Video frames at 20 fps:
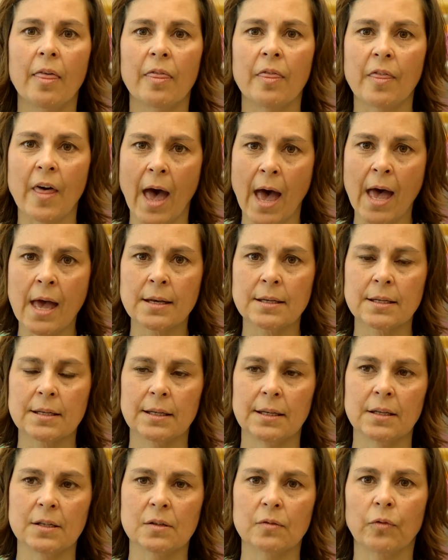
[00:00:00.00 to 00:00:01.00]
That
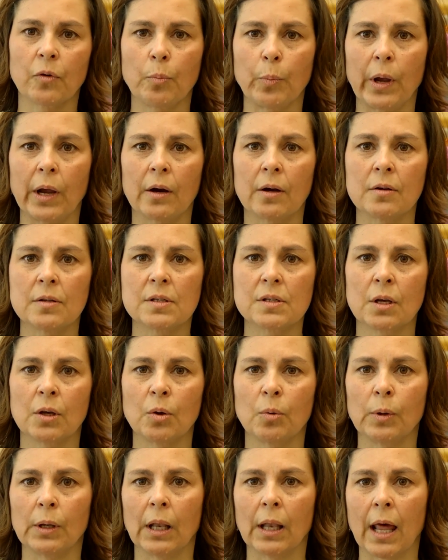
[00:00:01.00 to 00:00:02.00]
is for parents
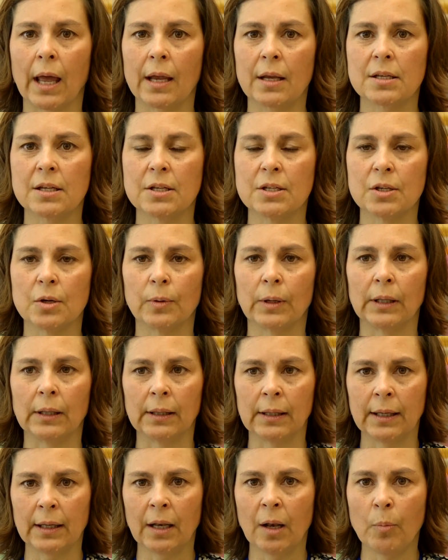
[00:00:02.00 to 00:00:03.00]
who would like to do a
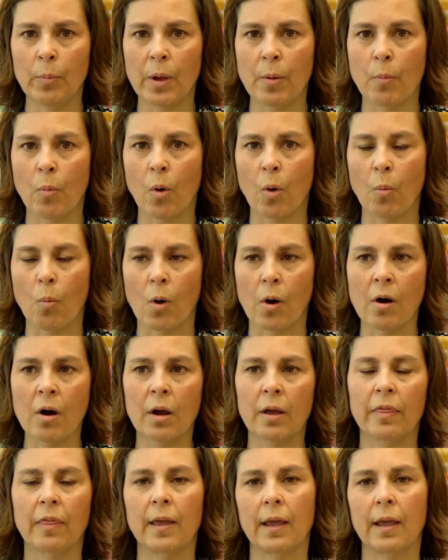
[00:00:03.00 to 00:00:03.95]
little bit more work.